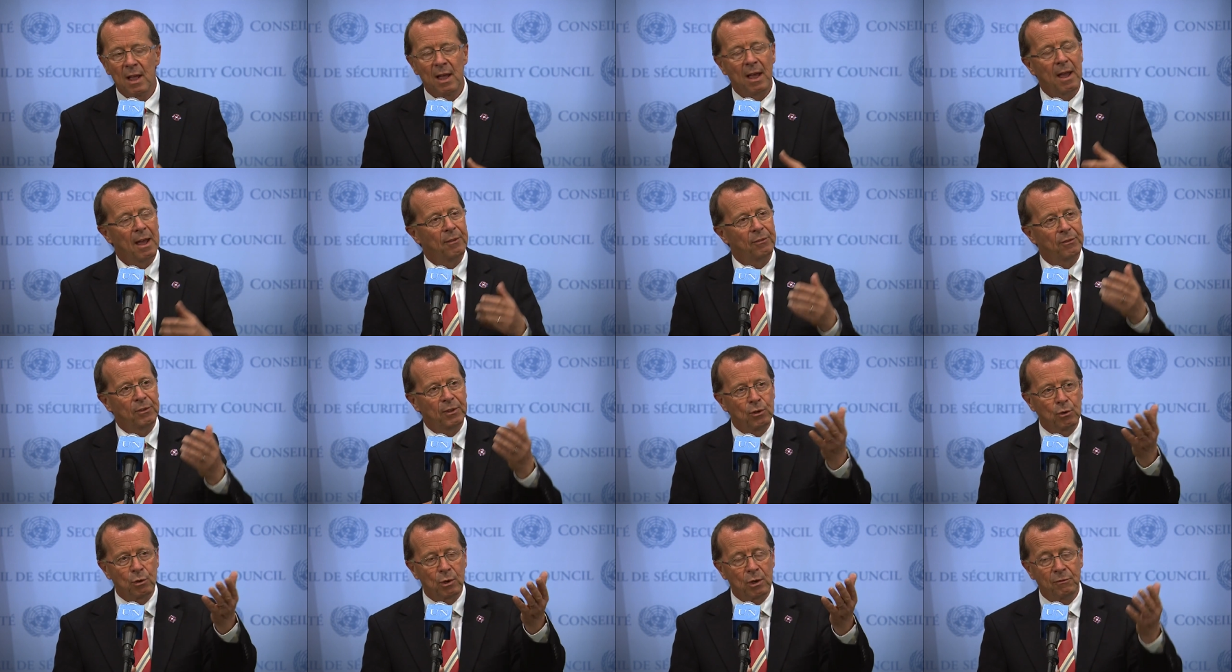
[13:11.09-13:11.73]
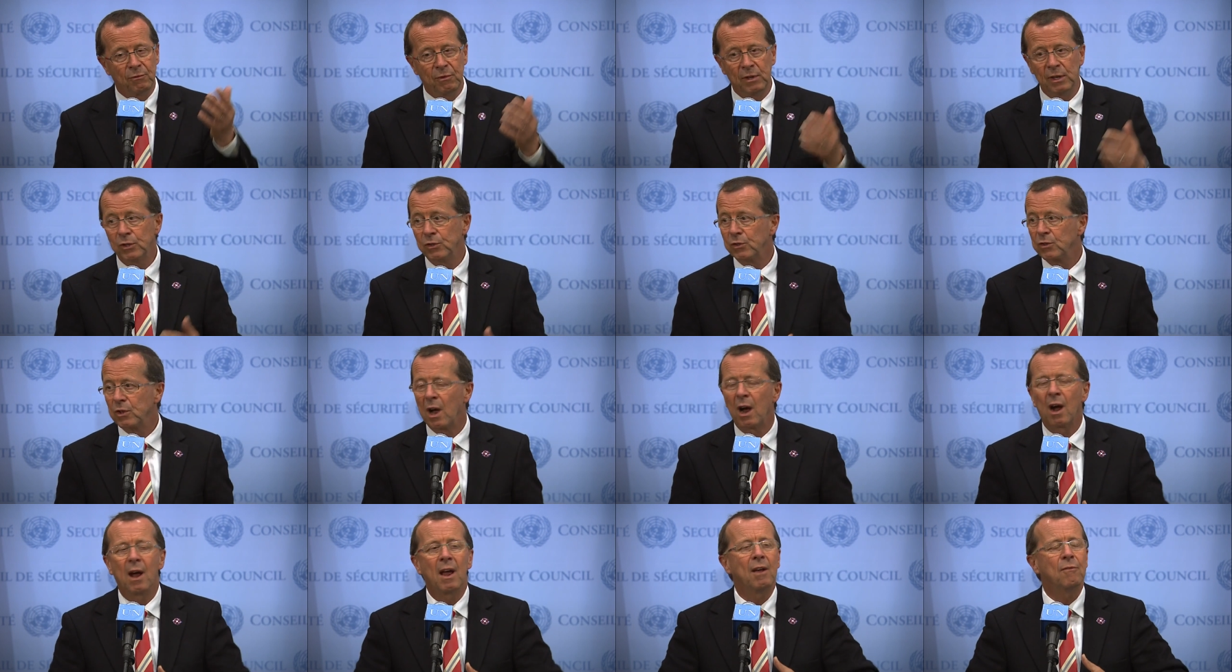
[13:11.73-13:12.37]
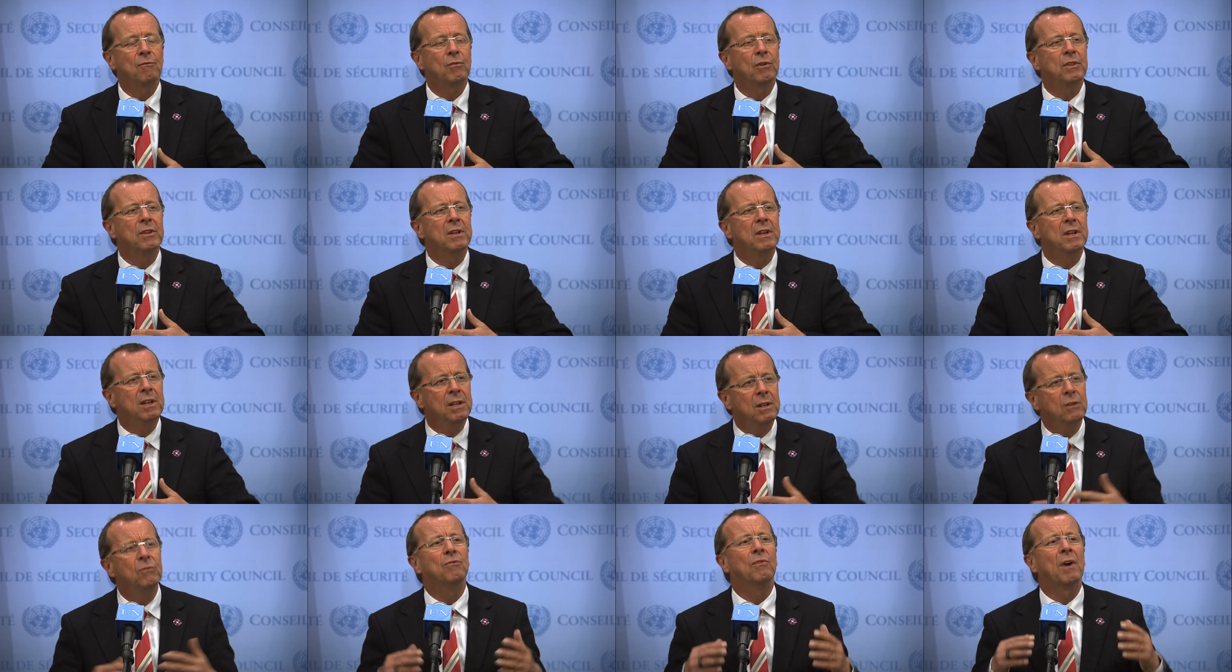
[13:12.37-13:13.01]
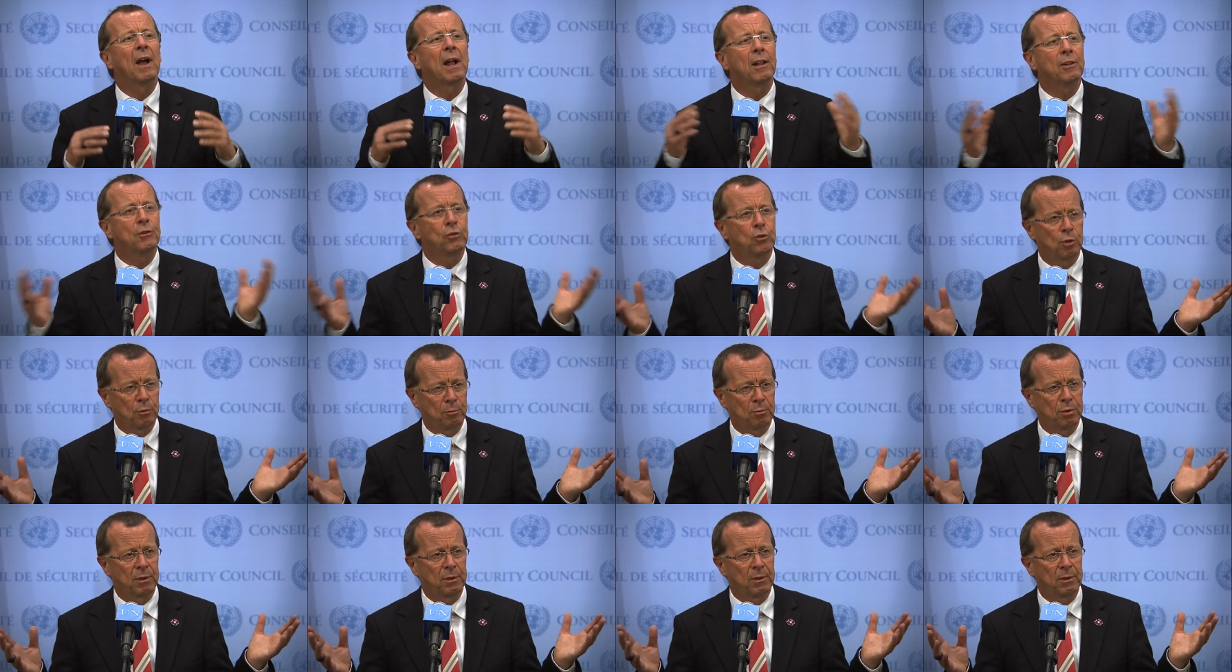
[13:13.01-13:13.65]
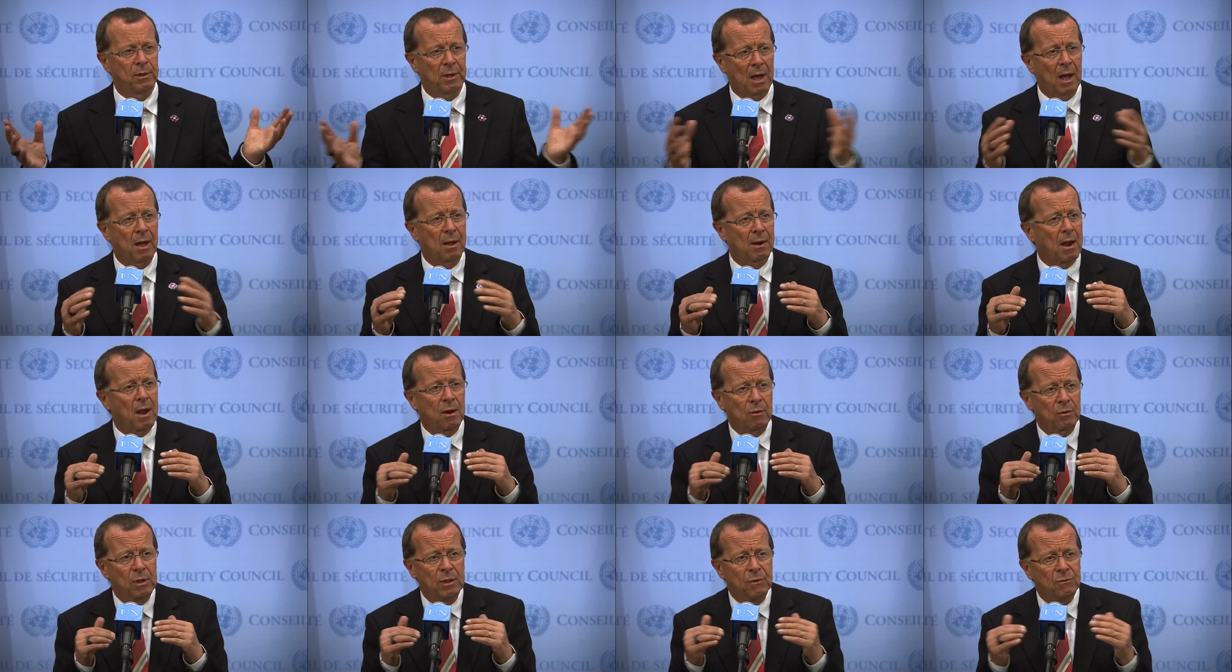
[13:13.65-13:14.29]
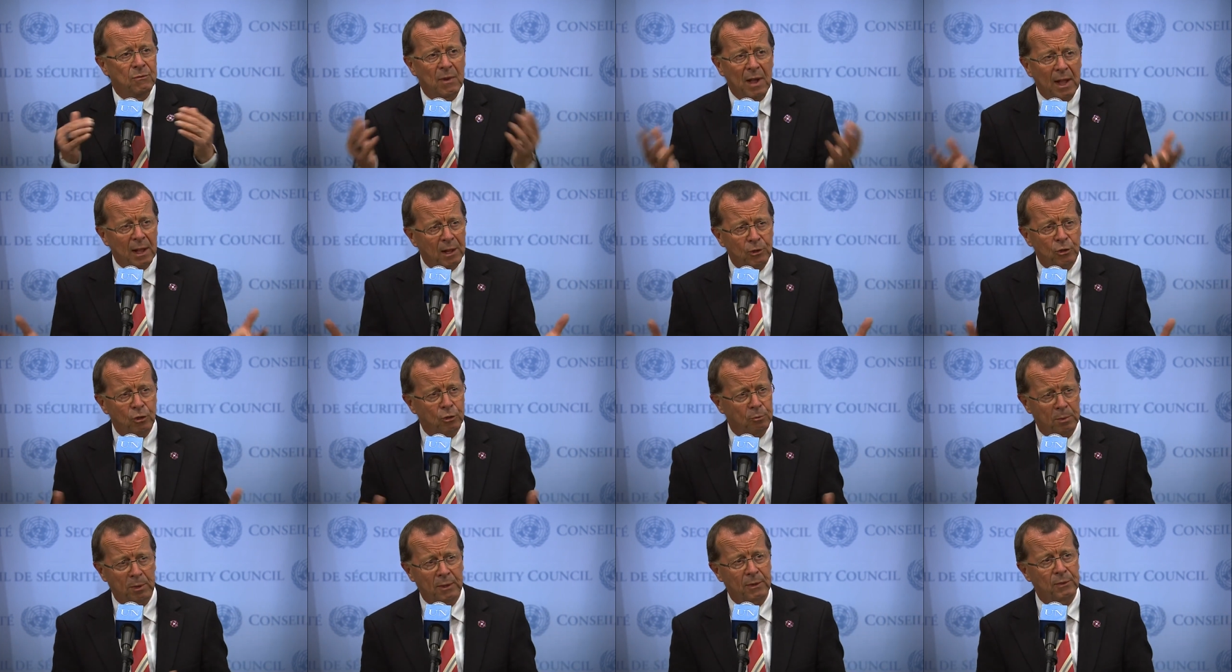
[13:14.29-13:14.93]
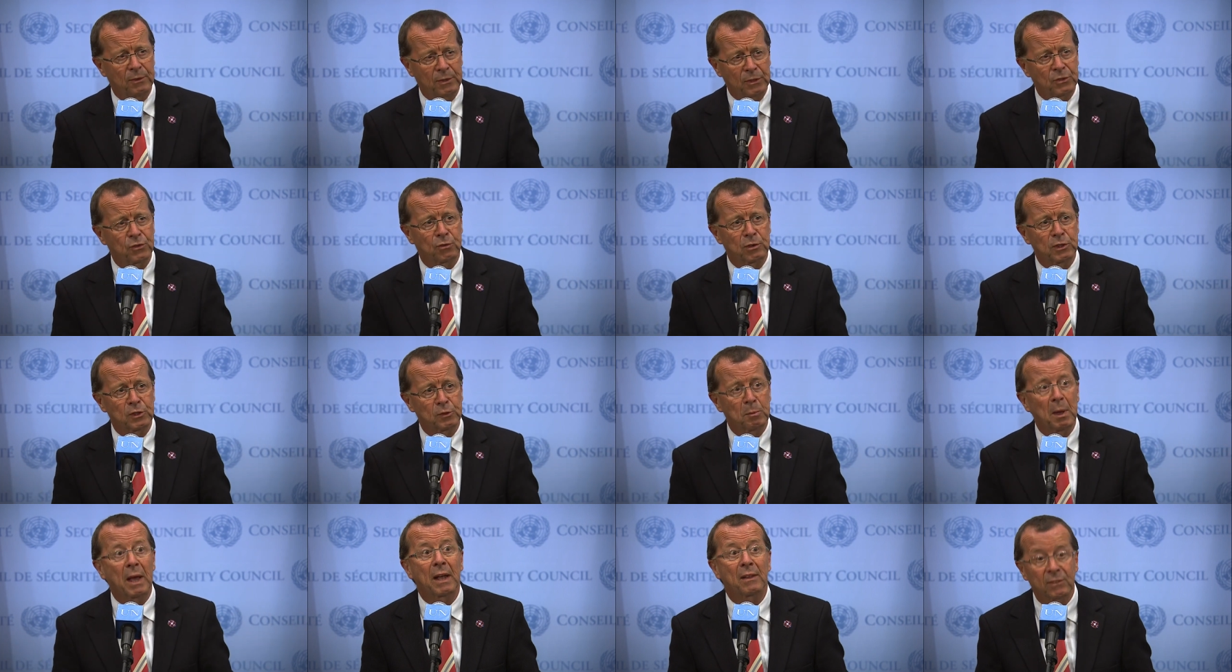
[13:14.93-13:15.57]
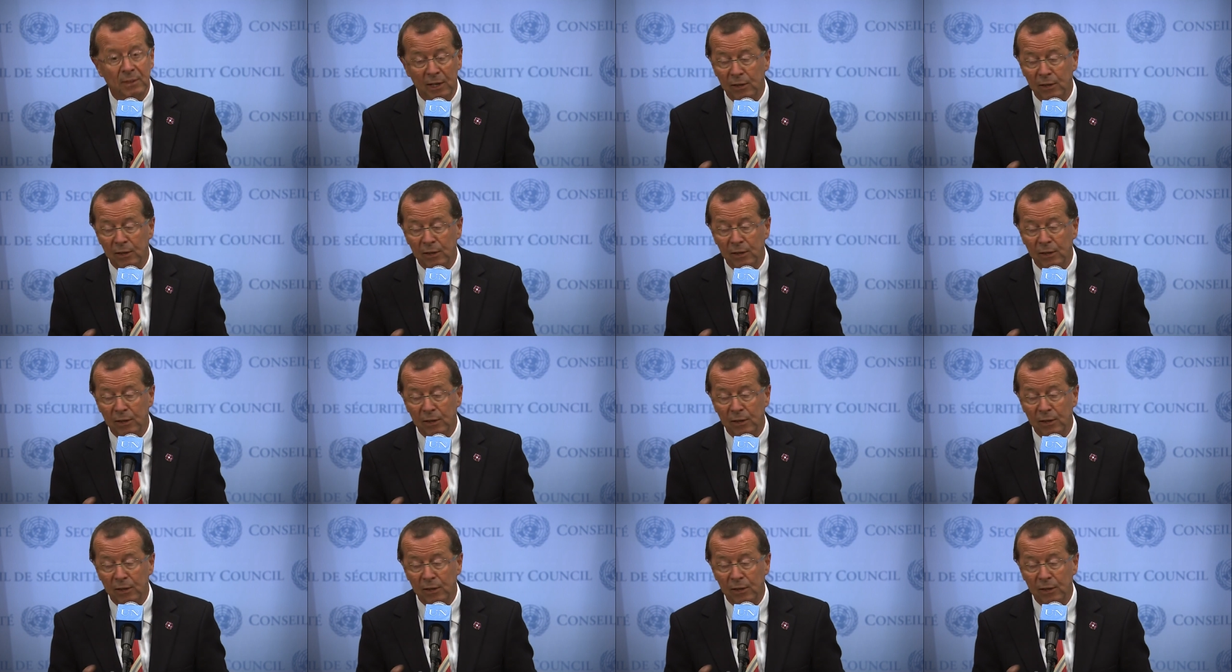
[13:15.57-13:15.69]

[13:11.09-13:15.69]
and the UAVs have an invaluable, are, are invaluable in this respect.